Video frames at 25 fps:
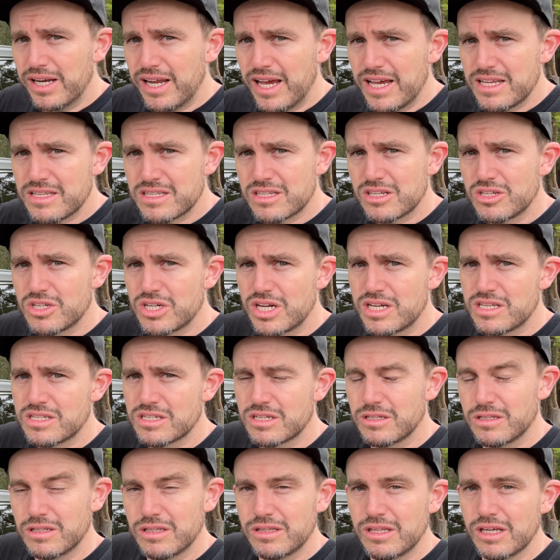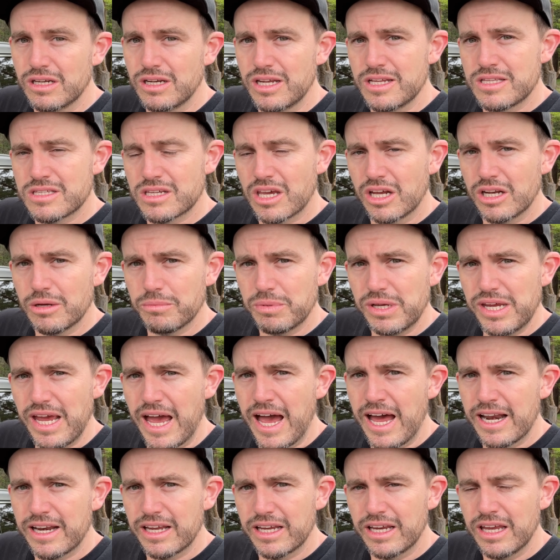has suggested that it's going to be
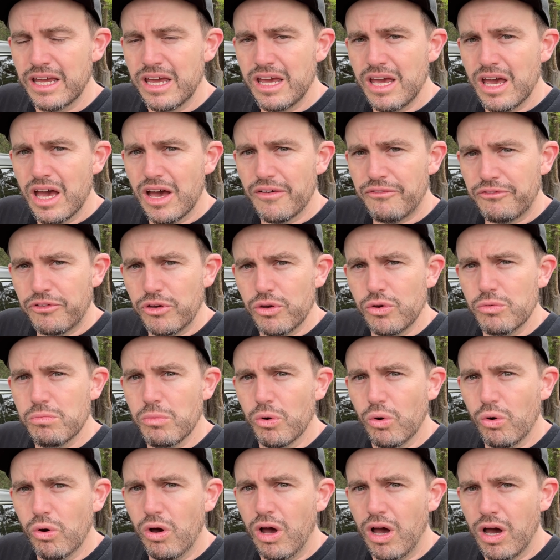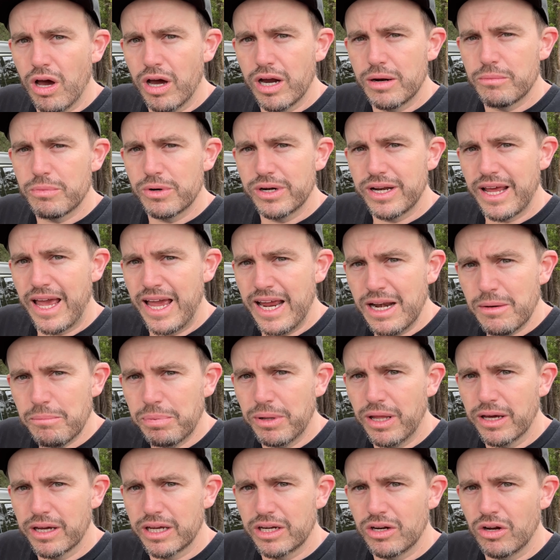adding a few more hybrid and
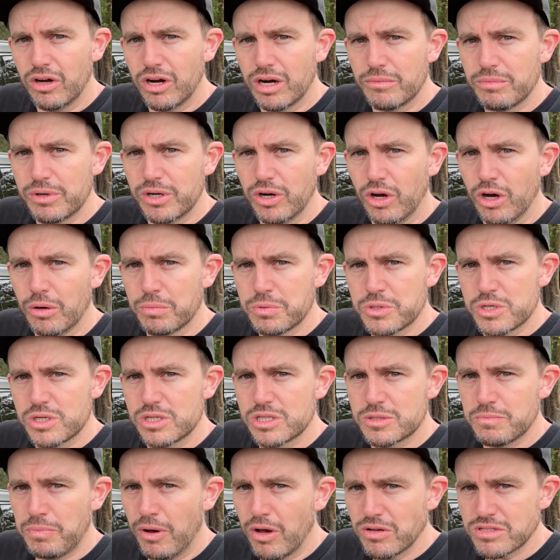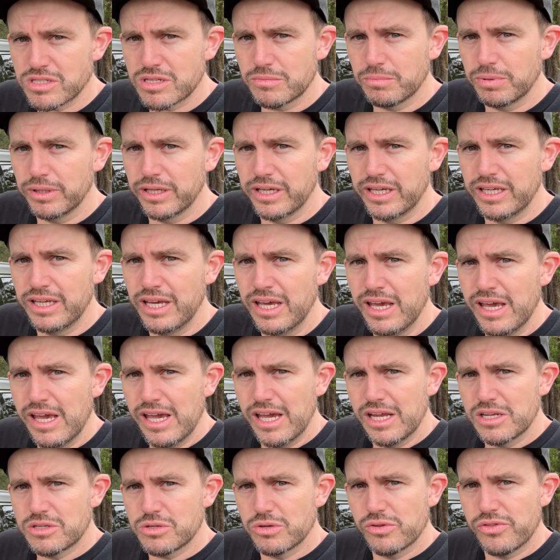plug-in hybrid options, possibly
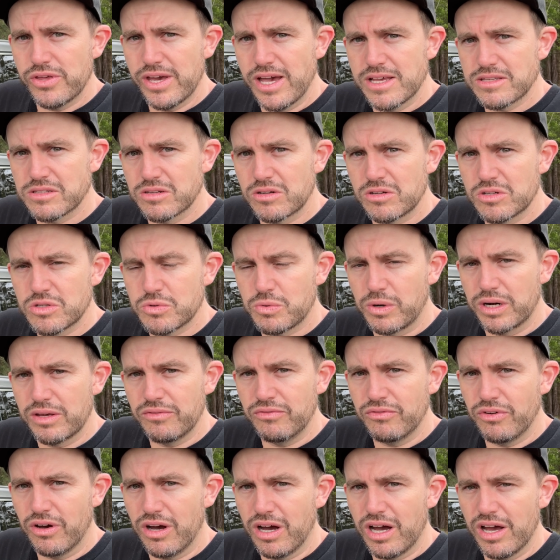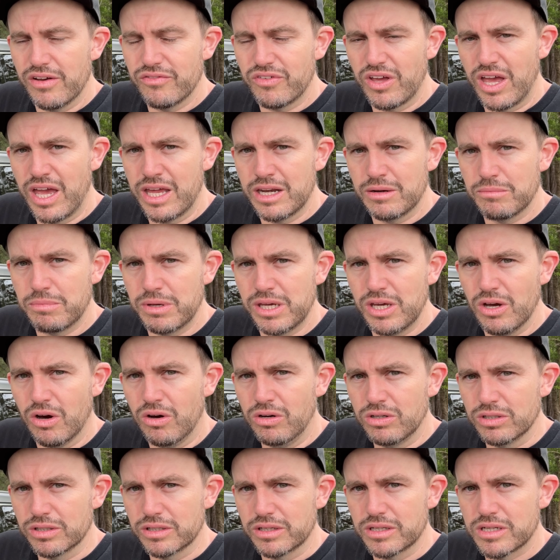in 2025 and
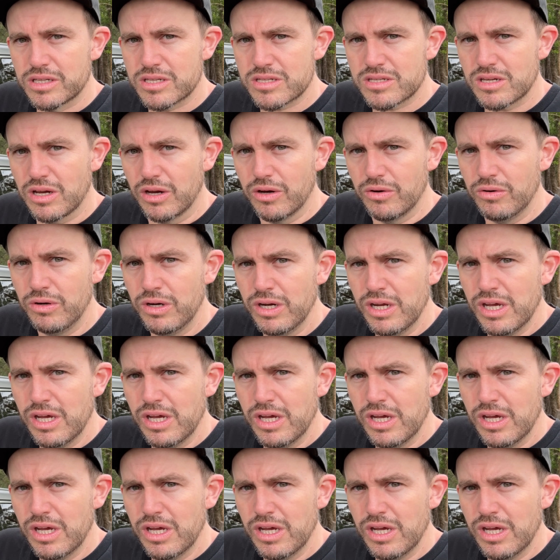beyond. So